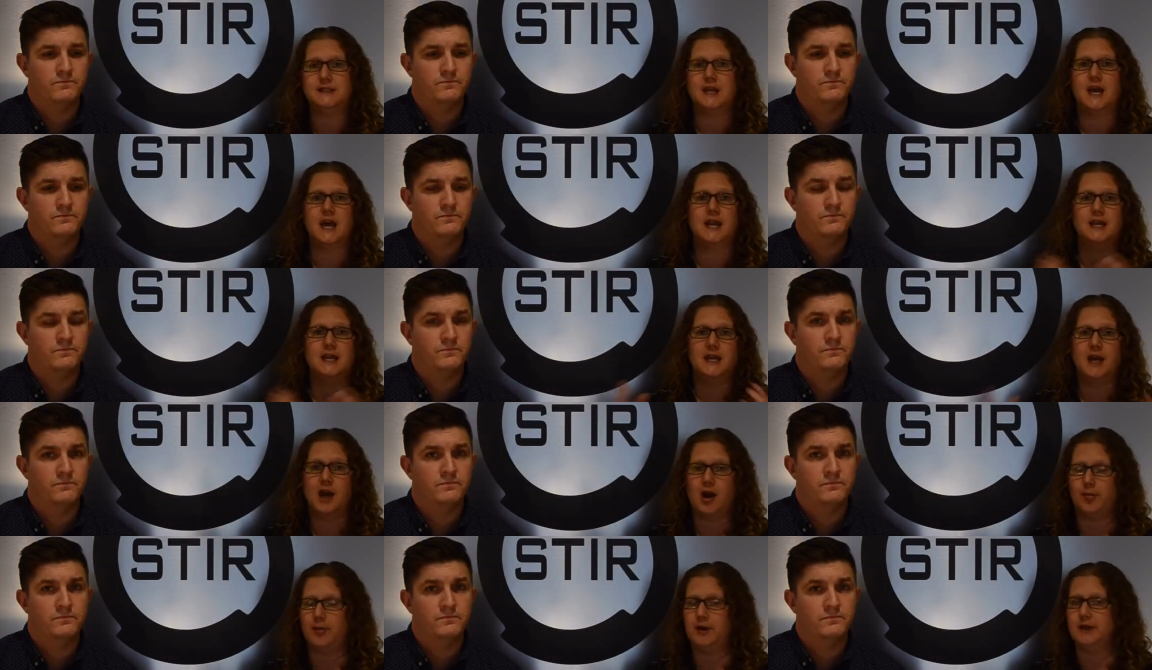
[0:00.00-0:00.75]
Speaker 1: to any
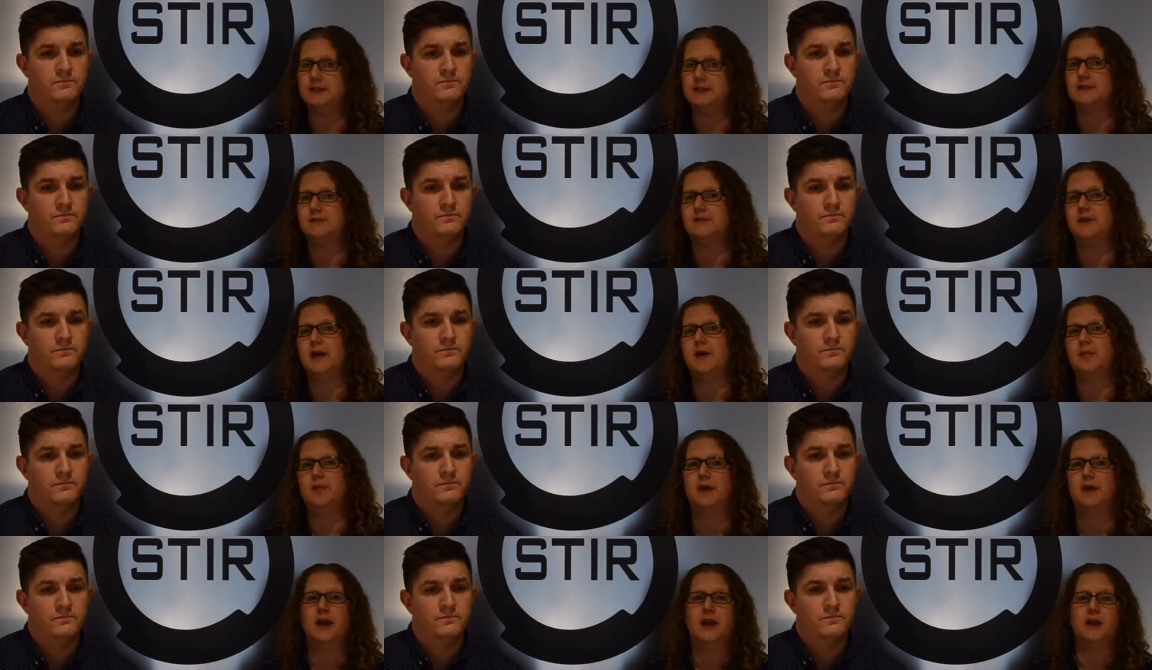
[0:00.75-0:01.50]
comprehensive
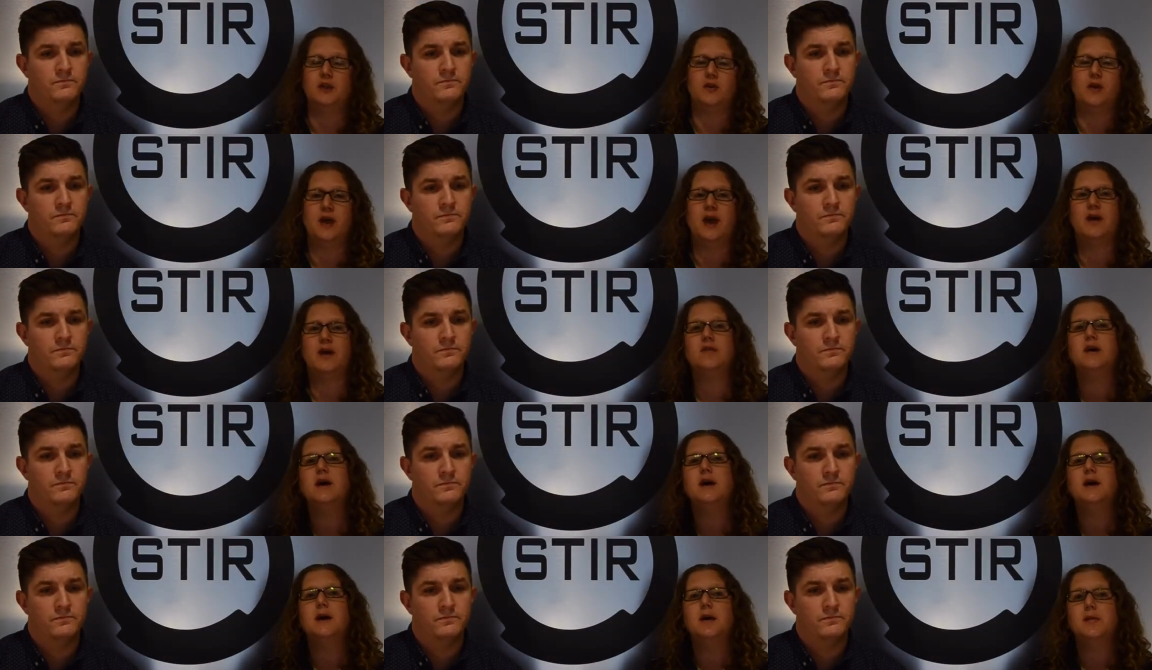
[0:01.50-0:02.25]
campaign. You'll have
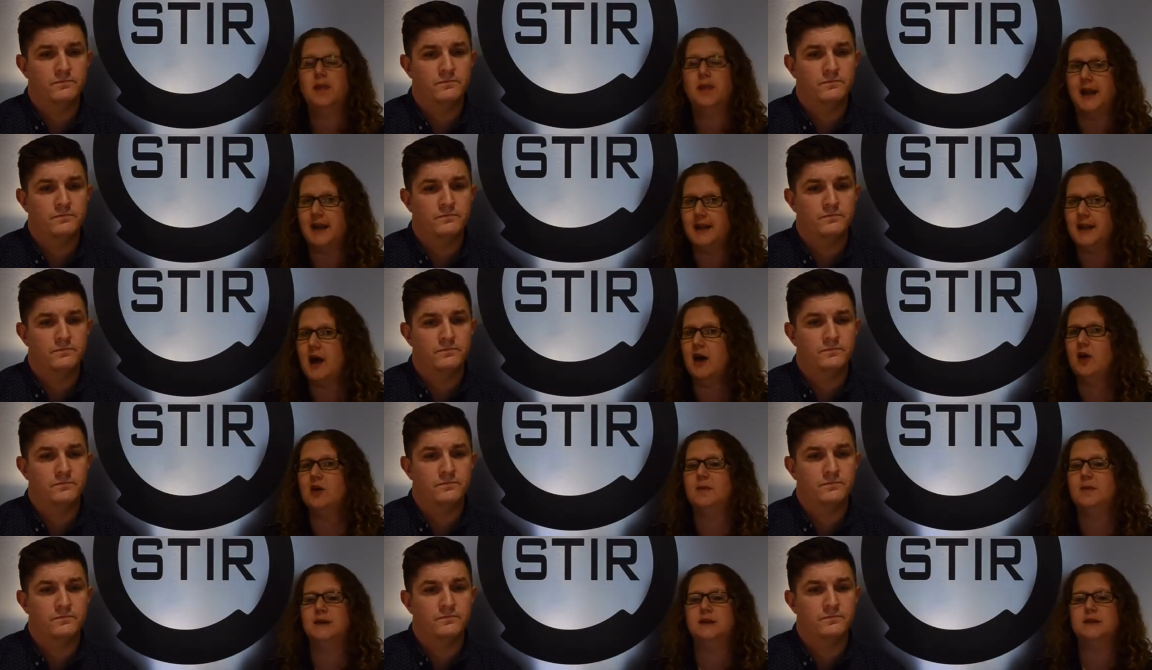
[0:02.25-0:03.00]
paid
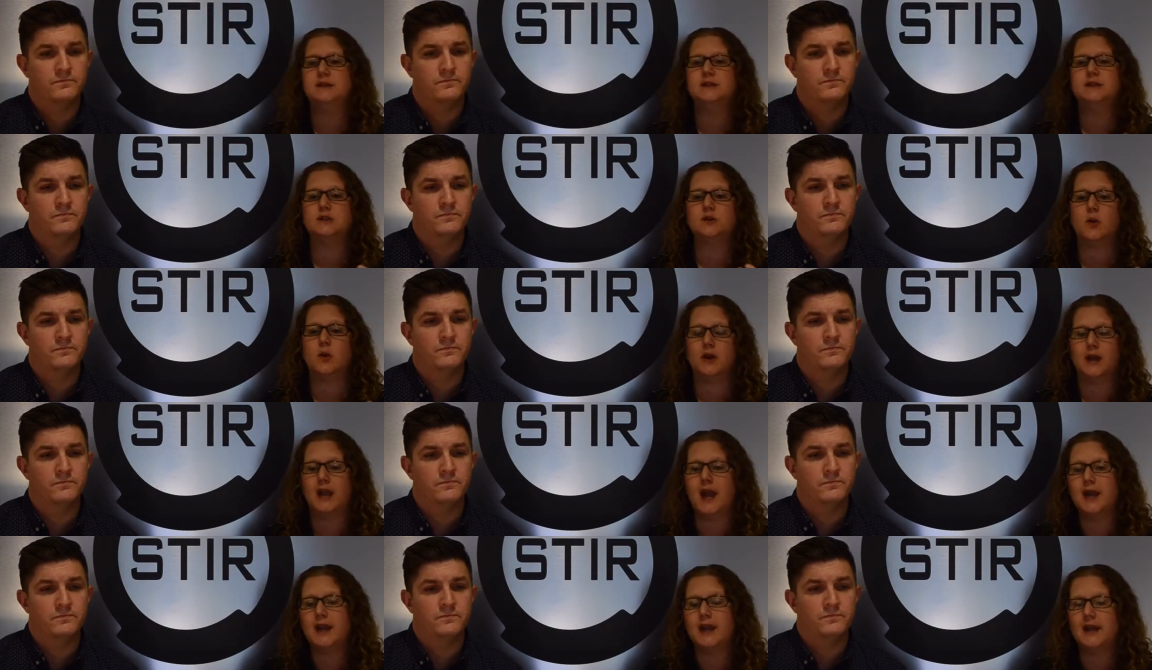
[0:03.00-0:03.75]
elements,
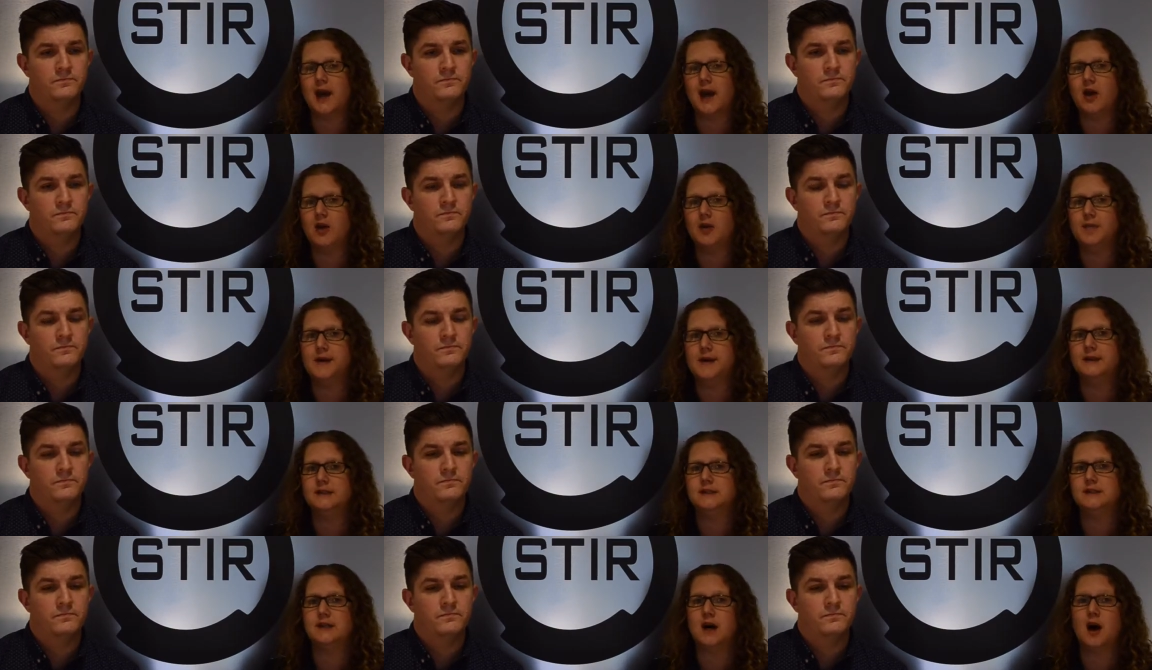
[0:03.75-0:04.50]
organic
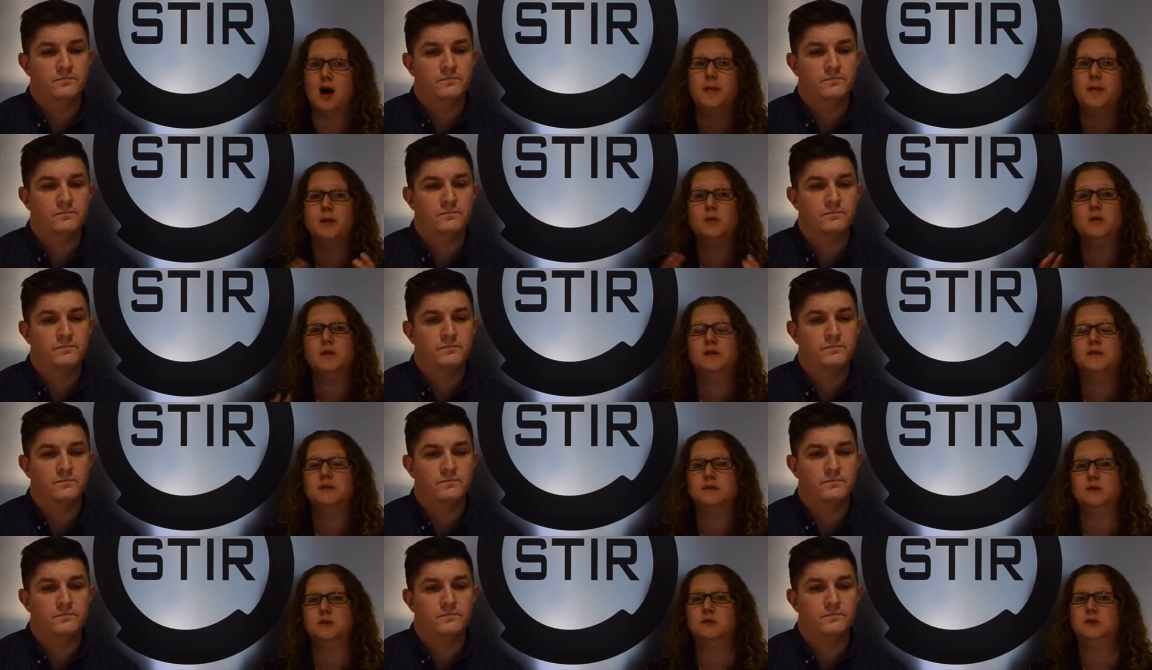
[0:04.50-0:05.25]
elements, um, and within
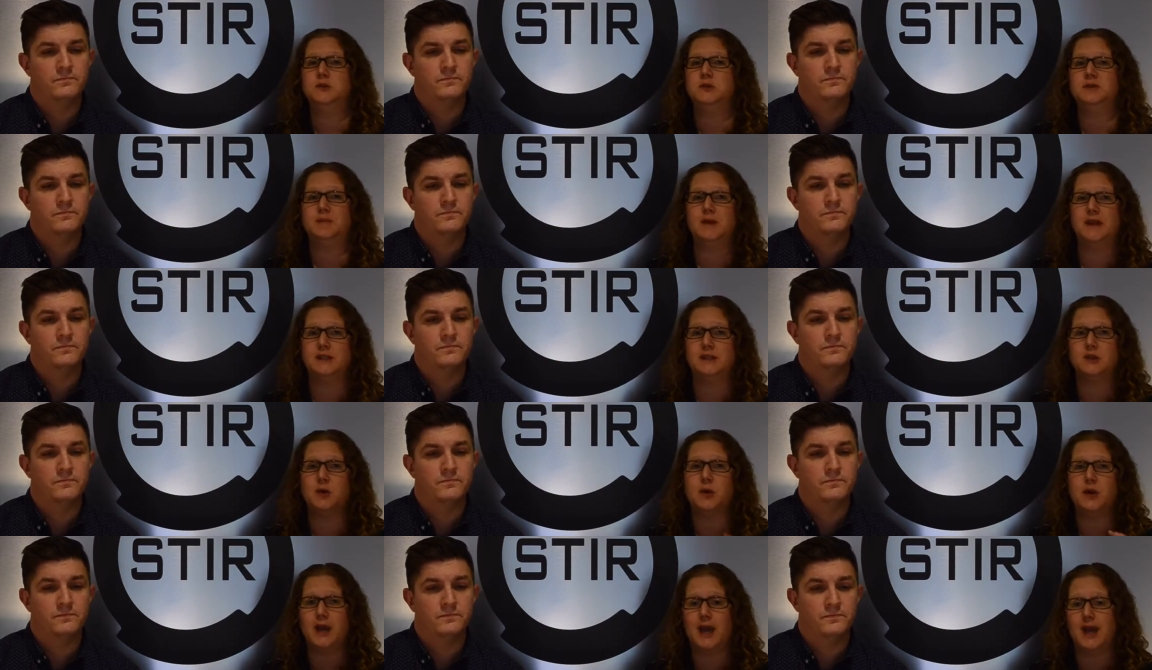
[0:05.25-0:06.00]
the social space,
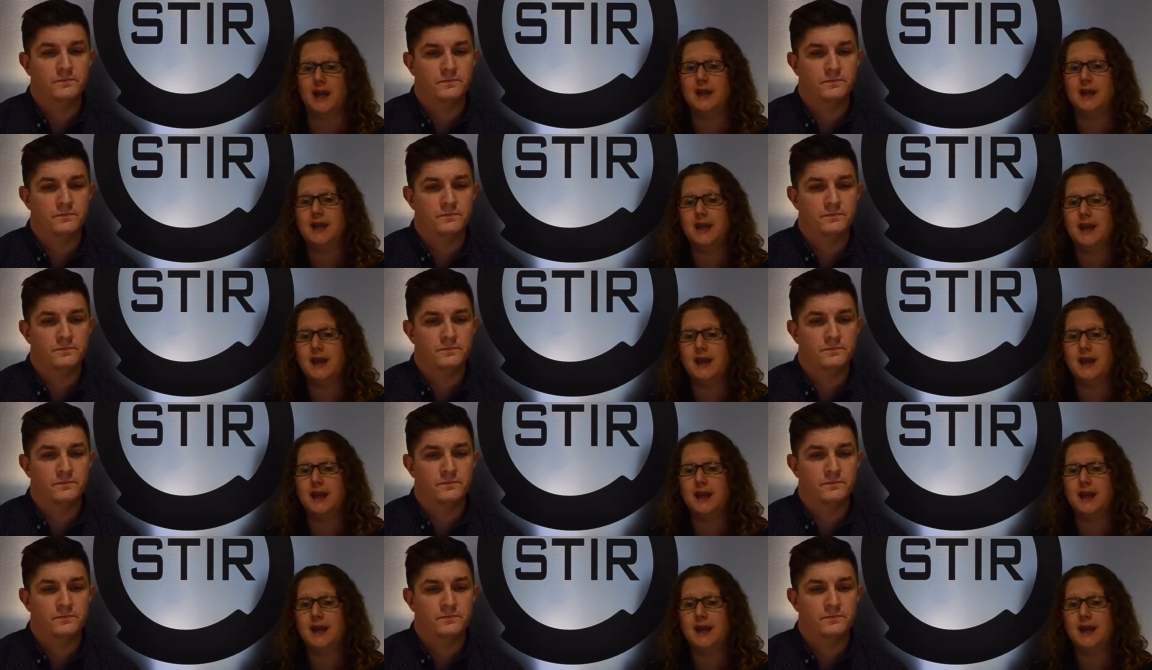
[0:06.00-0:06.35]
organic